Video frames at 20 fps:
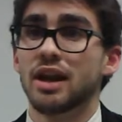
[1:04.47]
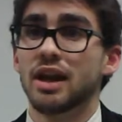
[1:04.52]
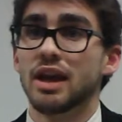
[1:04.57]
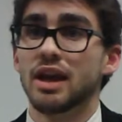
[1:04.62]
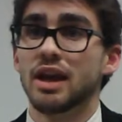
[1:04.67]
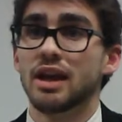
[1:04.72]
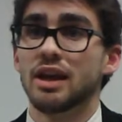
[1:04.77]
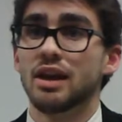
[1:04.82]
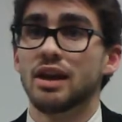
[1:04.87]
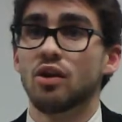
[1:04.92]

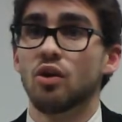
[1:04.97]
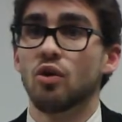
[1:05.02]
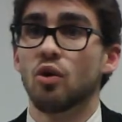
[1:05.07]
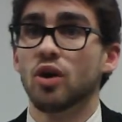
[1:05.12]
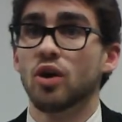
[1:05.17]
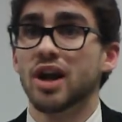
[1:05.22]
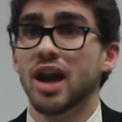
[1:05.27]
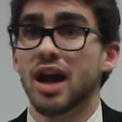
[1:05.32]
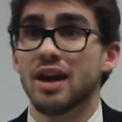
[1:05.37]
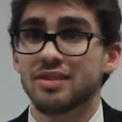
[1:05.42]
in
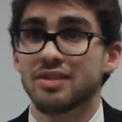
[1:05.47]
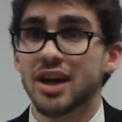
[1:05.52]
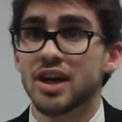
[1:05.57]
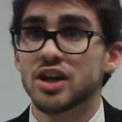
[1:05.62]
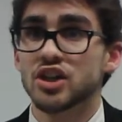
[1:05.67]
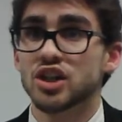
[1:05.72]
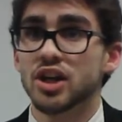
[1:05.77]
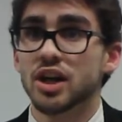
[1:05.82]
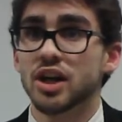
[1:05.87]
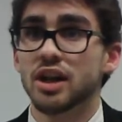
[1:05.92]

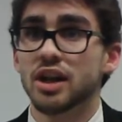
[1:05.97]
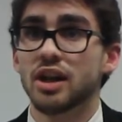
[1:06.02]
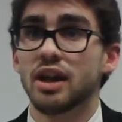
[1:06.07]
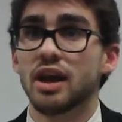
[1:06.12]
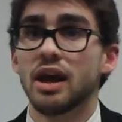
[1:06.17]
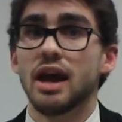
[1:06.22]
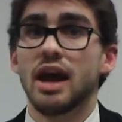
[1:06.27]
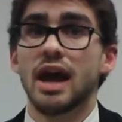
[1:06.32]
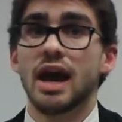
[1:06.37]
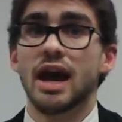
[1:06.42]

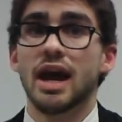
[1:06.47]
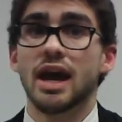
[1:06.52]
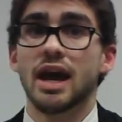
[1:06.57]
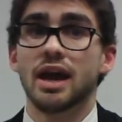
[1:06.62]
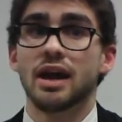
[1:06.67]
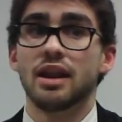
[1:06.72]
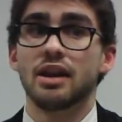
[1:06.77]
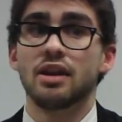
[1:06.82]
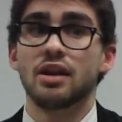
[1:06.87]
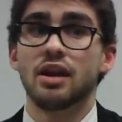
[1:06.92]
organization
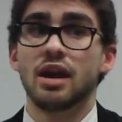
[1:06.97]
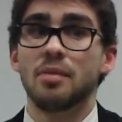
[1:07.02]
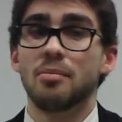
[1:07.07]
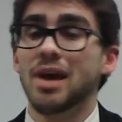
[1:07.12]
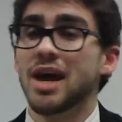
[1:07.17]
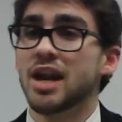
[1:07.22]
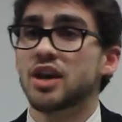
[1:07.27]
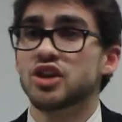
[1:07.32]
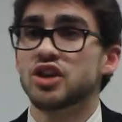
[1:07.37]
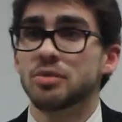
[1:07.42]
and
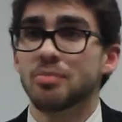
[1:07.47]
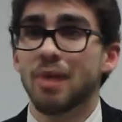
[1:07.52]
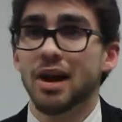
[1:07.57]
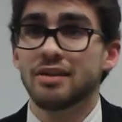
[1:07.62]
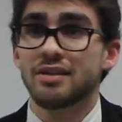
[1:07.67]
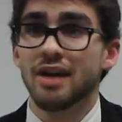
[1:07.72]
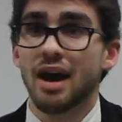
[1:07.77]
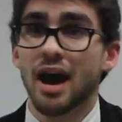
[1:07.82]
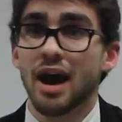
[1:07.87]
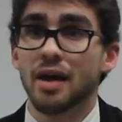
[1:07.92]
managing my
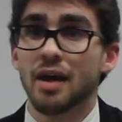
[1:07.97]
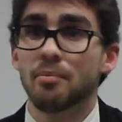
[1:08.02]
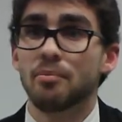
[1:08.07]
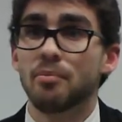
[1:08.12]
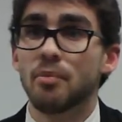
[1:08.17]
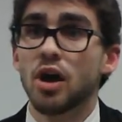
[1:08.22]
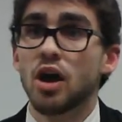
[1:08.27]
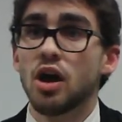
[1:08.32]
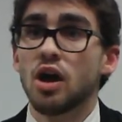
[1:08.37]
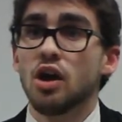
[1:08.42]

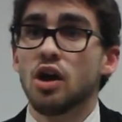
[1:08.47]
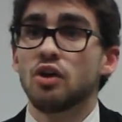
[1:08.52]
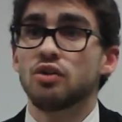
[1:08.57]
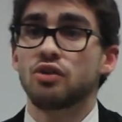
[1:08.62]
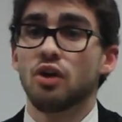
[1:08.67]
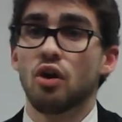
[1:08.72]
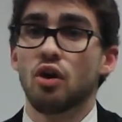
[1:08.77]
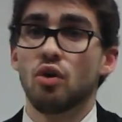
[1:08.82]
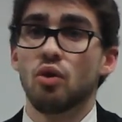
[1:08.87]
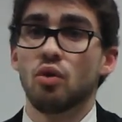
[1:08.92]
time.
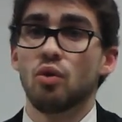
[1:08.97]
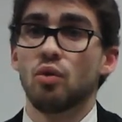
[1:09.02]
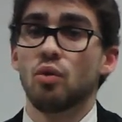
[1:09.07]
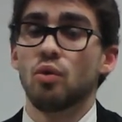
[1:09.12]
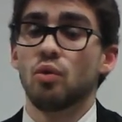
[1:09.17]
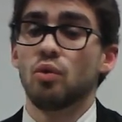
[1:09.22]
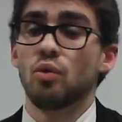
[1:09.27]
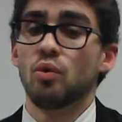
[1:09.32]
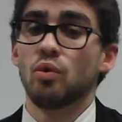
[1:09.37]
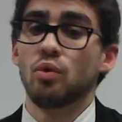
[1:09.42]

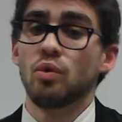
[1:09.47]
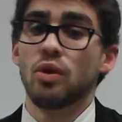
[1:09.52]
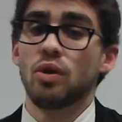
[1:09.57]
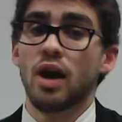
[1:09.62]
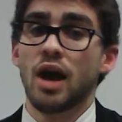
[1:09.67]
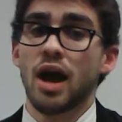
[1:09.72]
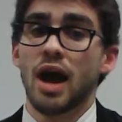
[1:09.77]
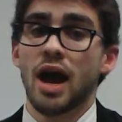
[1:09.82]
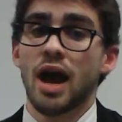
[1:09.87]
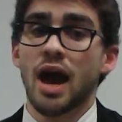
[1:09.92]
So
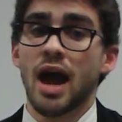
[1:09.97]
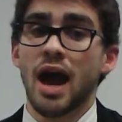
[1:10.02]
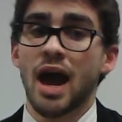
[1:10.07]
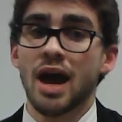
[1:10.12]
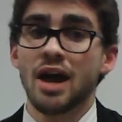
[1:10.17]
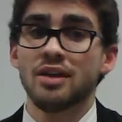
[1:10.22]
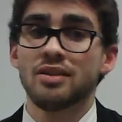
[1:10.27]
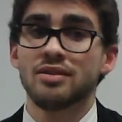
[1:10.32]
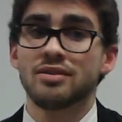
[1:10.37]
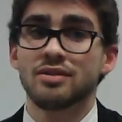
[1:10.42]

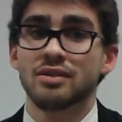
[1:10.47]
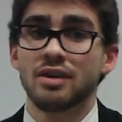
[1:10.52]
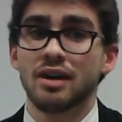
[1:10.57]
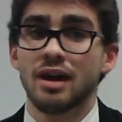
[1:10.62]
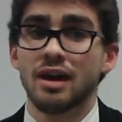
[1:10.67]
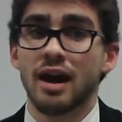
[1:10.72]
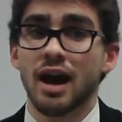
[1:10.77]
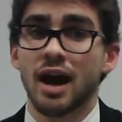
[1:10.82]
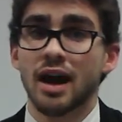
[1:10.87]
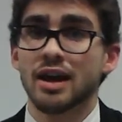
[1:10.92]
as
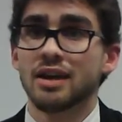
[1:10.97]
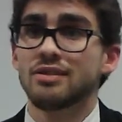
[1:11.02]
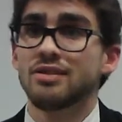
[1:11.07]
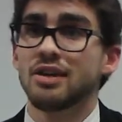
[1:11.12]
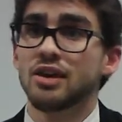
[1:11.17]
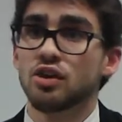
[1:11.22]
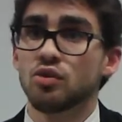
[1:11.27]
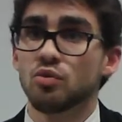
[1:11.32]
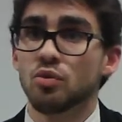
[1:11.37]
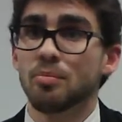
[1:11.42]
I
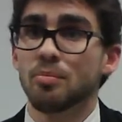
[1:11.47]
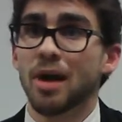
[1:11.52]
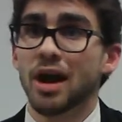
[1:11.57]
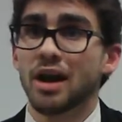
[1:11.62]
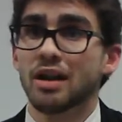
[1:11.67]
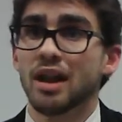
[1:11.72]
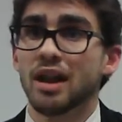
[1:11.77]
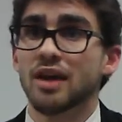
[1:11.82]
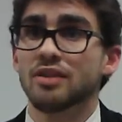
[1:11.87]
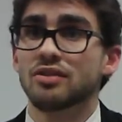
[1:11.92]
continue with my
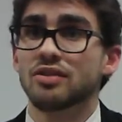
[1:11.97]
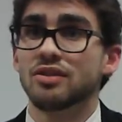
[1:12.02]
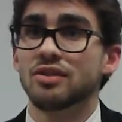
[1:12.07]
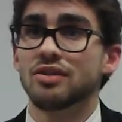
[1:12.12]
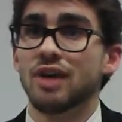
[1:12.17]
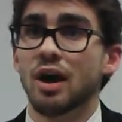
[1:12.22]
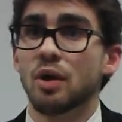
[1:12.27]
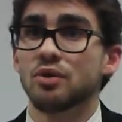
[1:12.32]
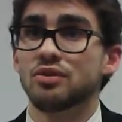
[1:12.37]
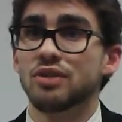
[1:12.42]

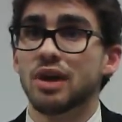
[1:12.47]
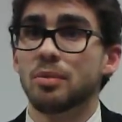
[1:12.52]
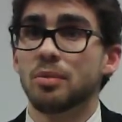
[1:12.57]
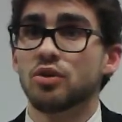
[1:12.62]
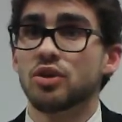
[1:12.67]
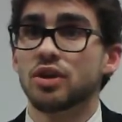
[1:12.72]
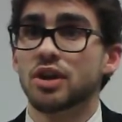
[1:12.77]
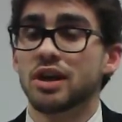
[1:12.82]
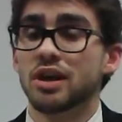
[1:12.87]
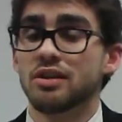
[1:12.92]
classes, I was
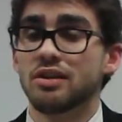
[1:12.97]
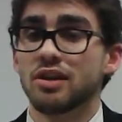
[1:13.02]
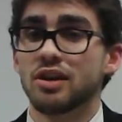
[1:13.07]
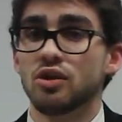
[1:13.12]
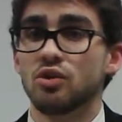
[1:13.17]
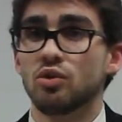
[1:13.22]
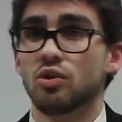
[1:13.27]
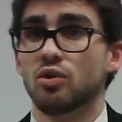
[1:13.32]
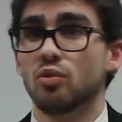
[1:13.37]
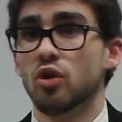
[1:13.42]
able to
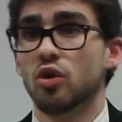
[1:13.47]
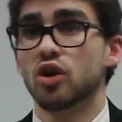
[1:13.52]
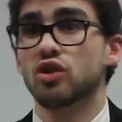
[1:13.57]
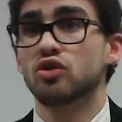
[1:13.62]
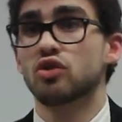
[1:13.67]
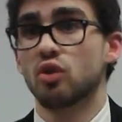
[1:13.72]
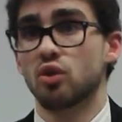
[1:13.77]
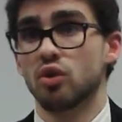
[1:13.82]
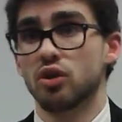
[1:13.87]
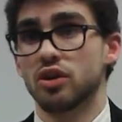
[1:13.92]
continue and
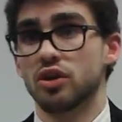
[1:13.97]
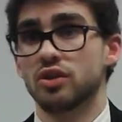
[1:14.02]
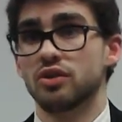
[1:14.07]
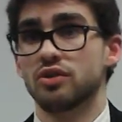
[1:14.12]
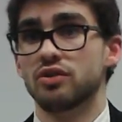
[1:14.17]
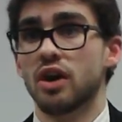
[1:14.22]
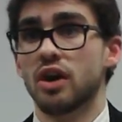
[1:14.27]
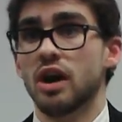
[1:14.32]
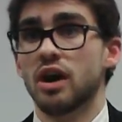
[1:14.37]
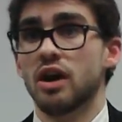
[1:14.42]
work towards